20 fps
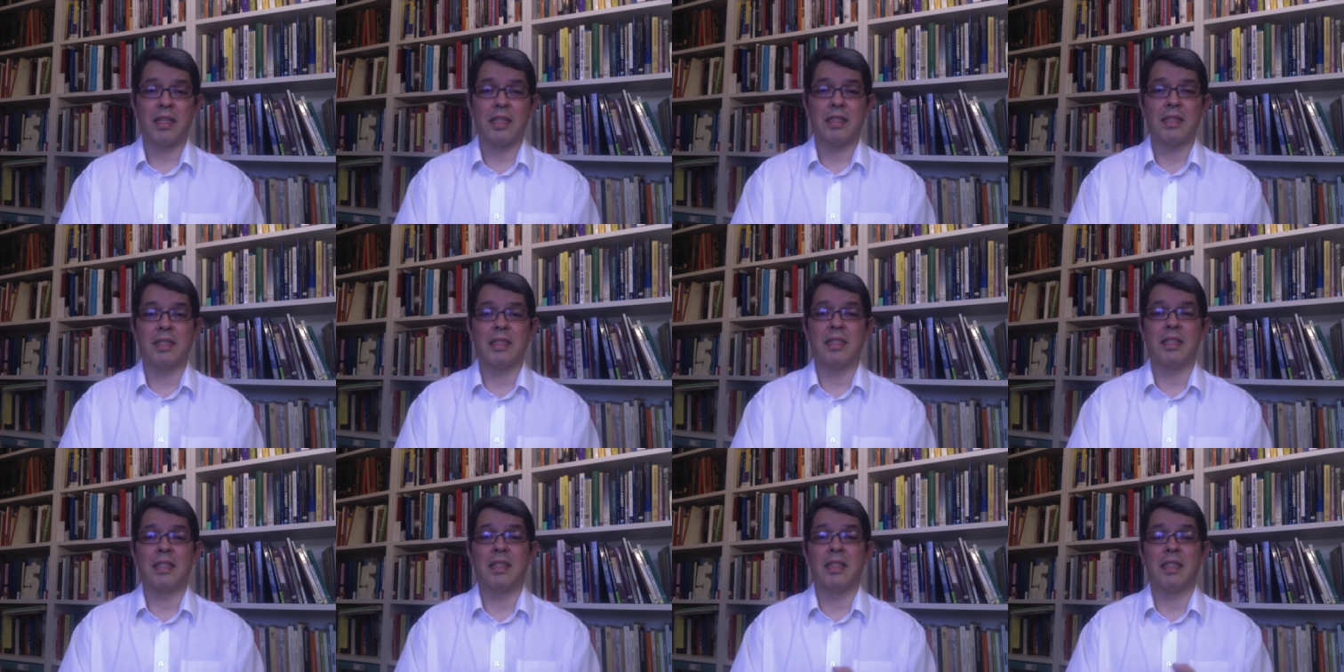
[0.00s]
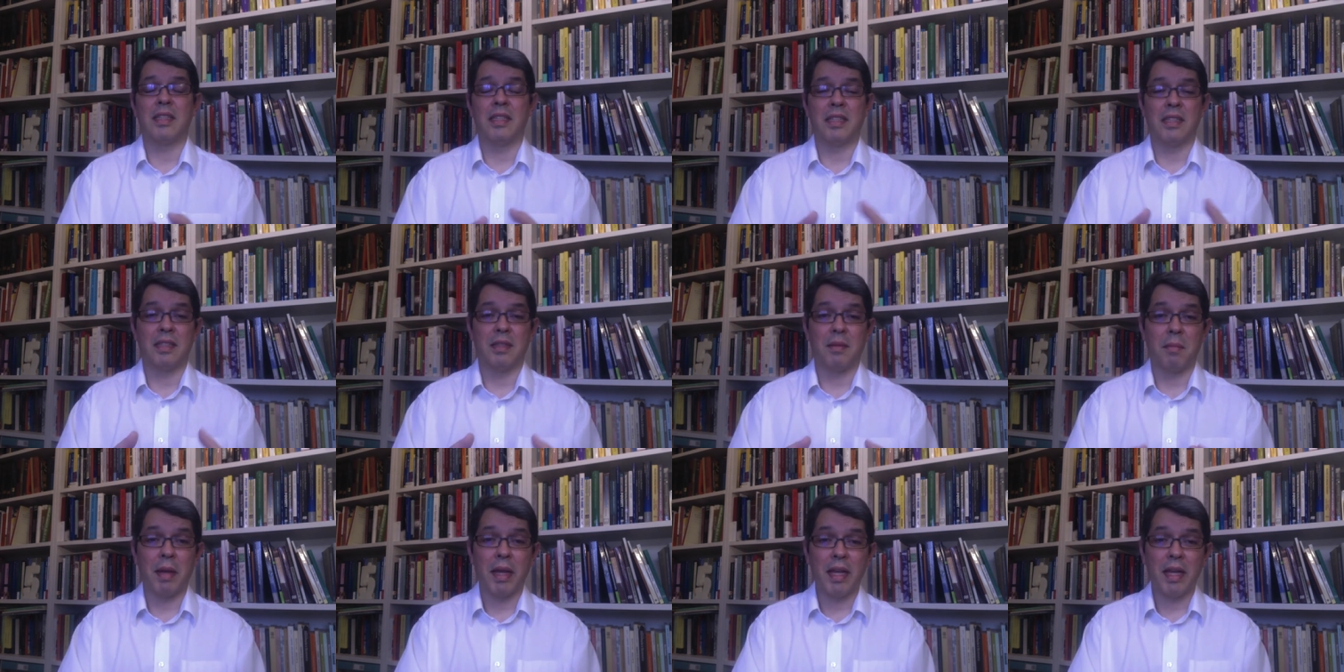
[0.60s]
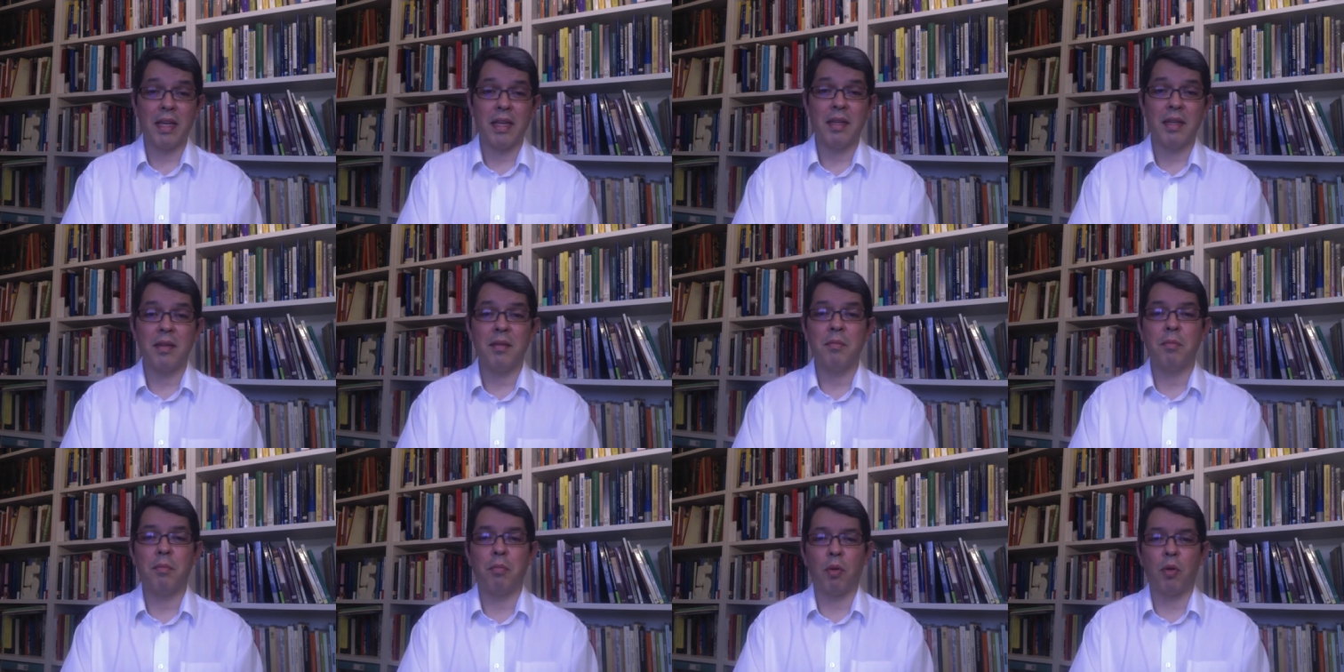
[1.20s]
the
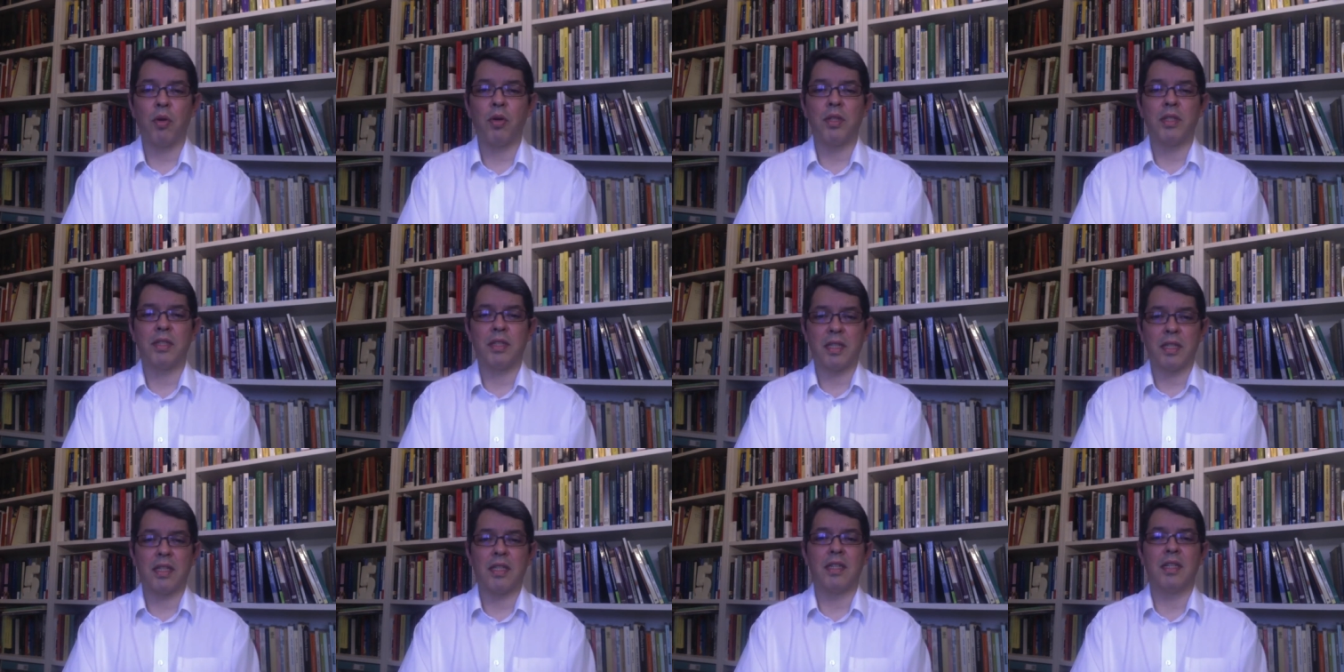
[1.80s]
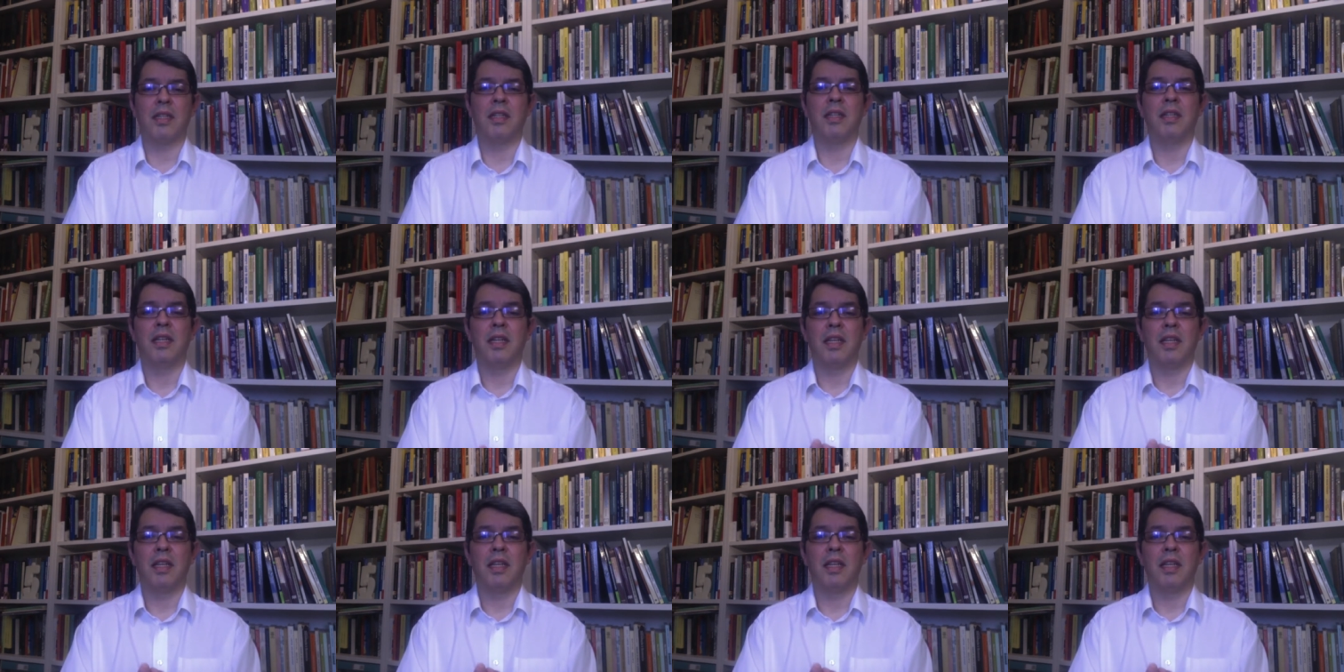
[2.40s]
main point here